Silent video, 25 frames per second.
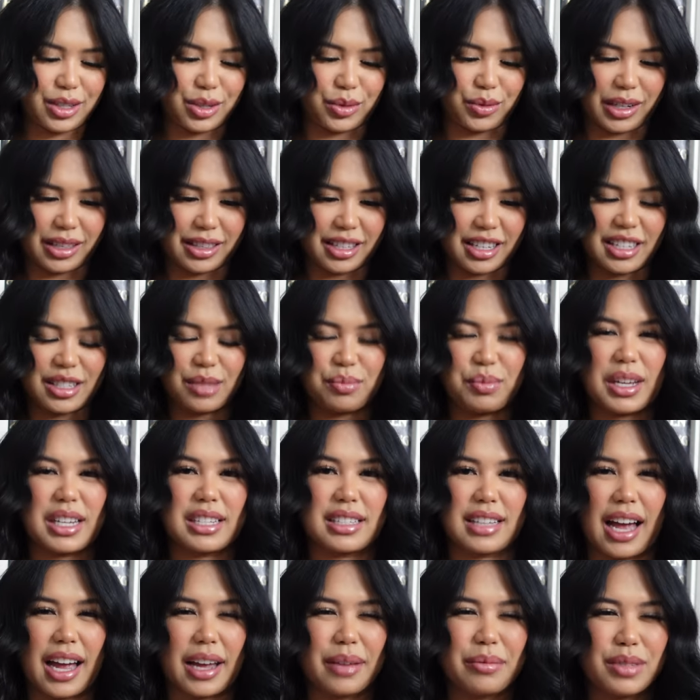to read this because
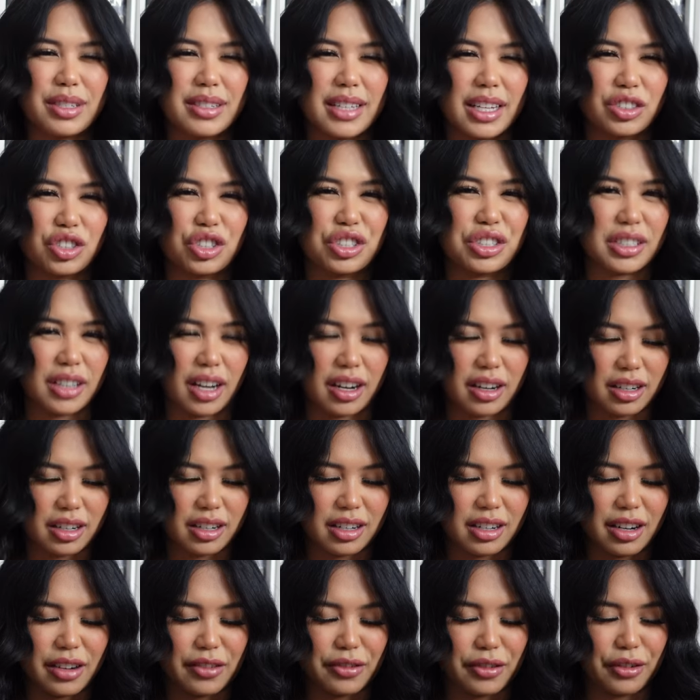I am such a
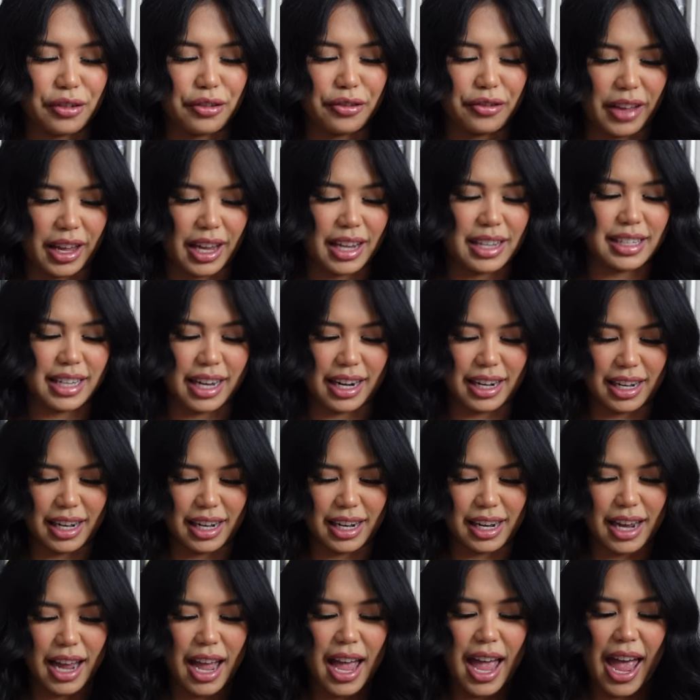sucker for fake
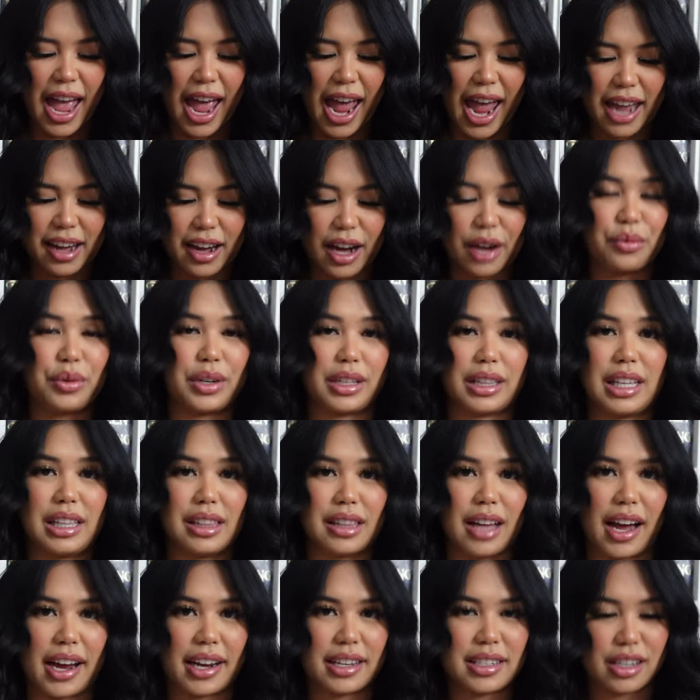dating, and I really
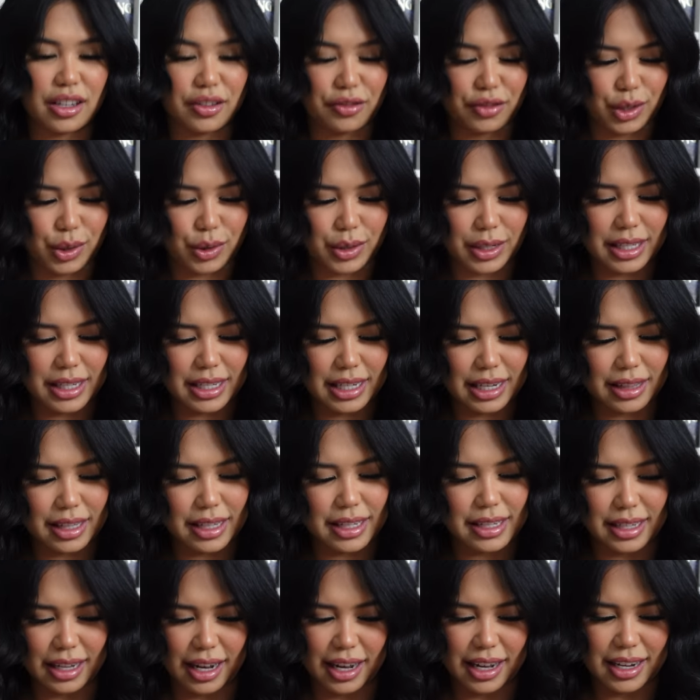liked If You Could See the
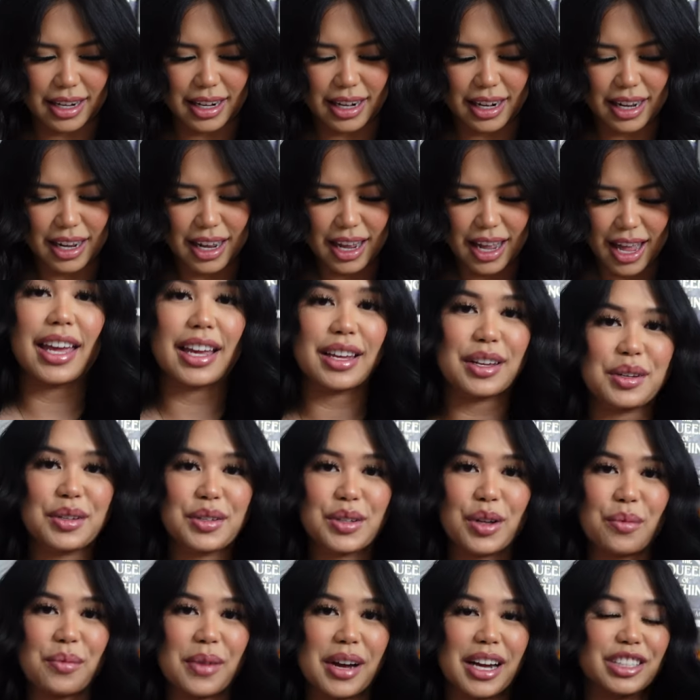Sun. Thank you
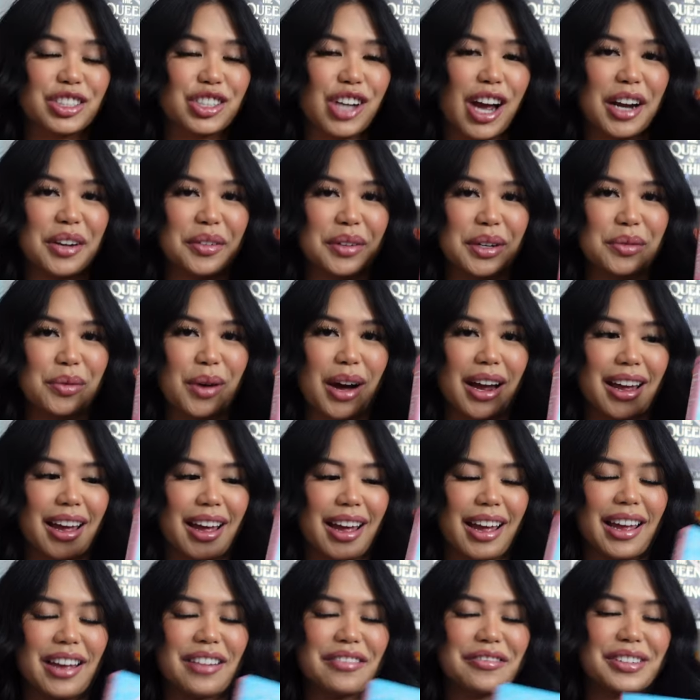so much, I Read
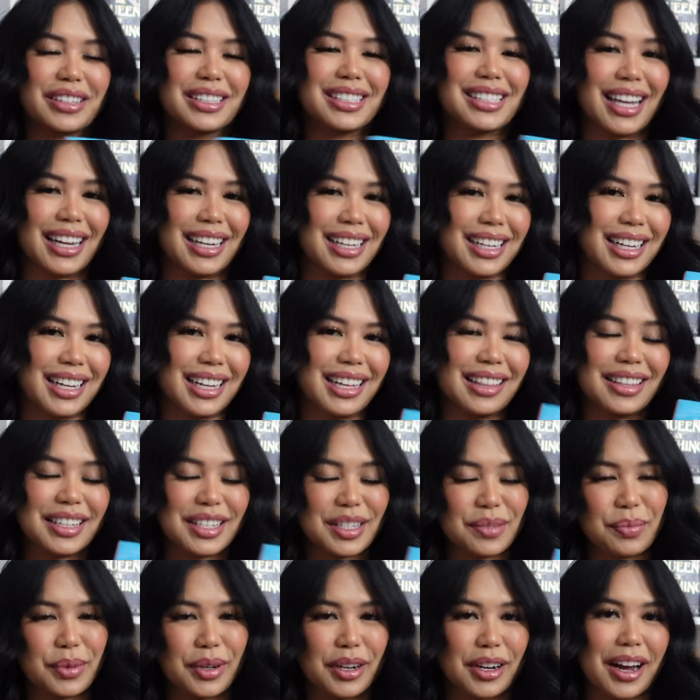YA, for sending
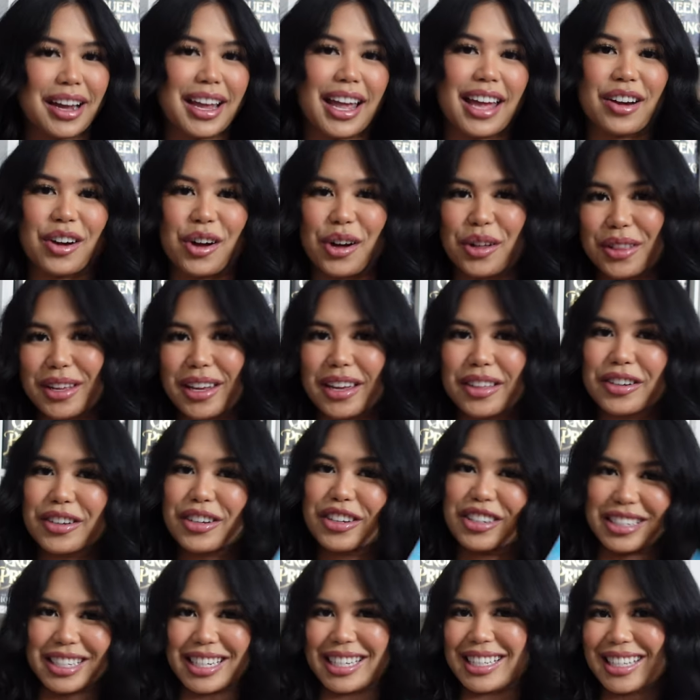this book and all the other
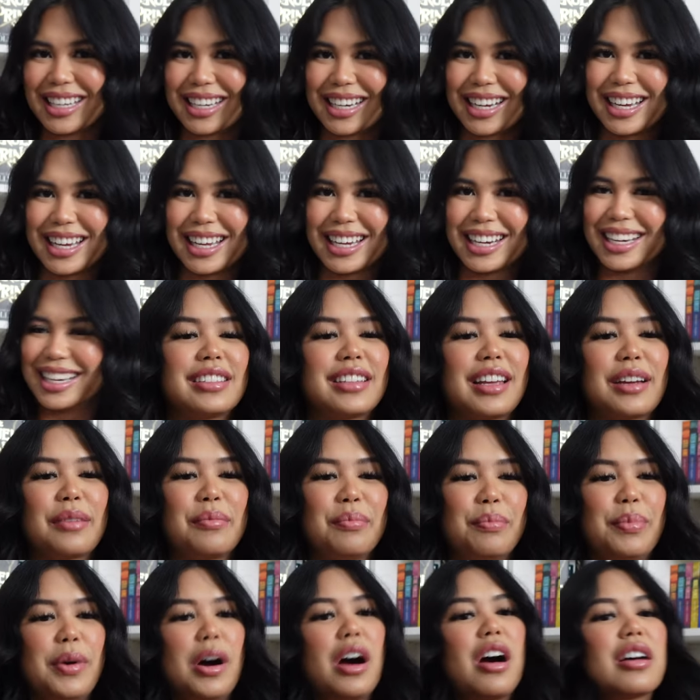goodies in it.
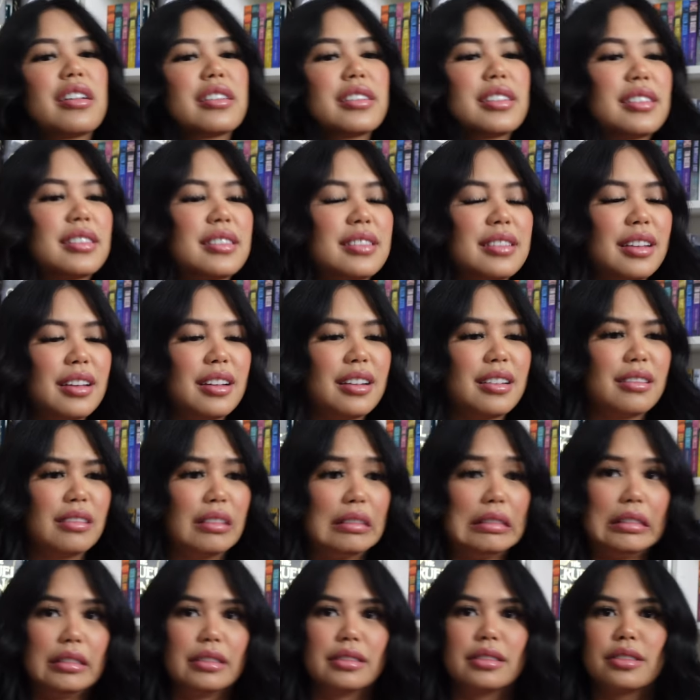like box
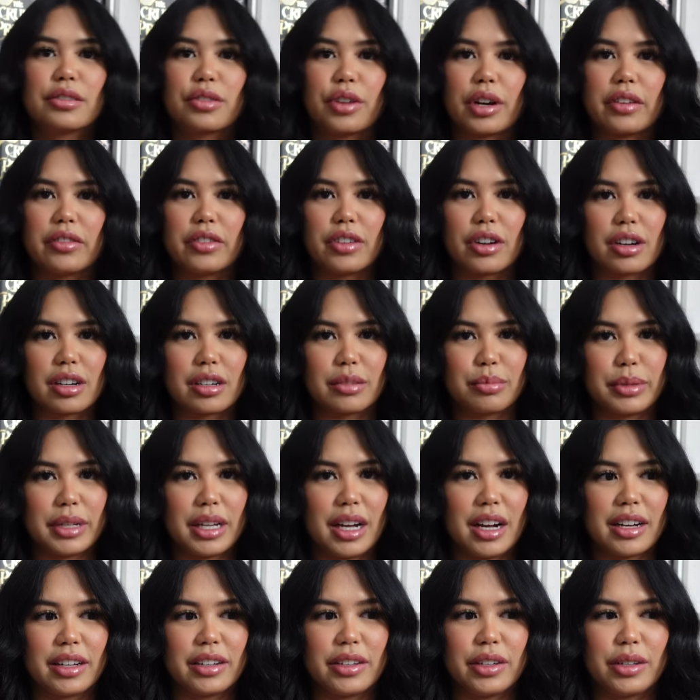graveyard
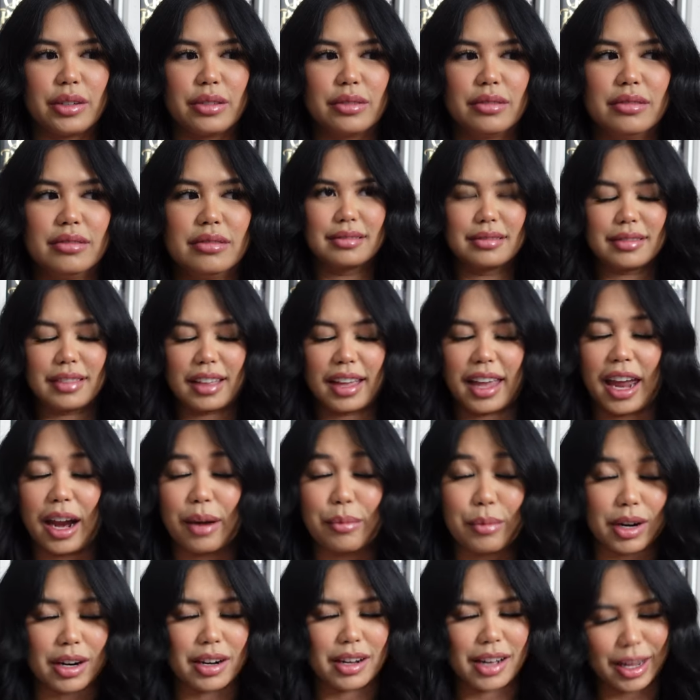behind you, the
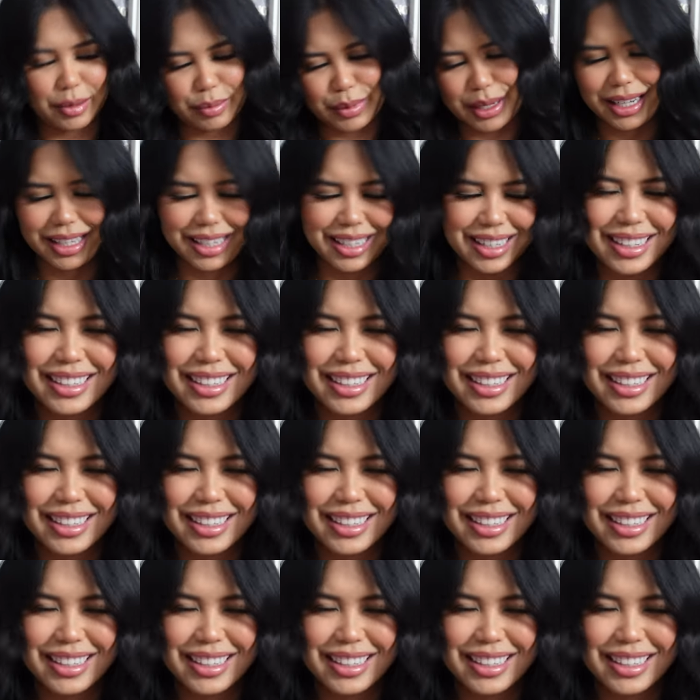camera, I mean.